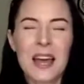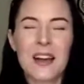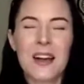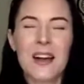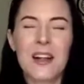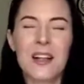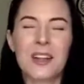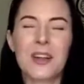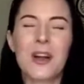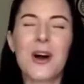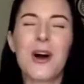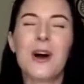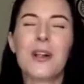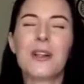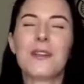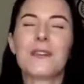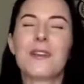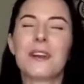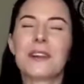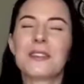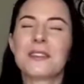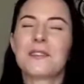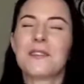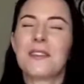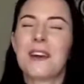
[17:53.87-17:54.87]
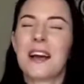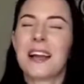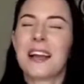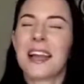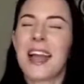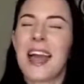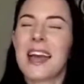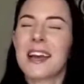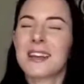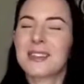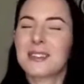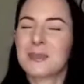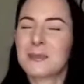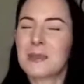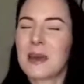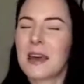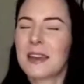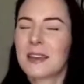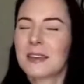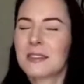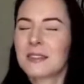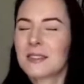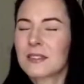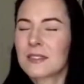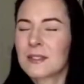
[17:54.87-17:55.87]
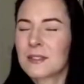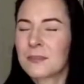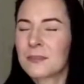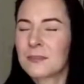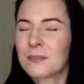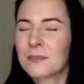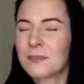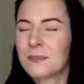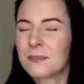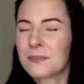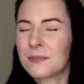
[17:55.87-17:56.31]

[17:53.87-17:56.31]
I call on all of our divine aspects.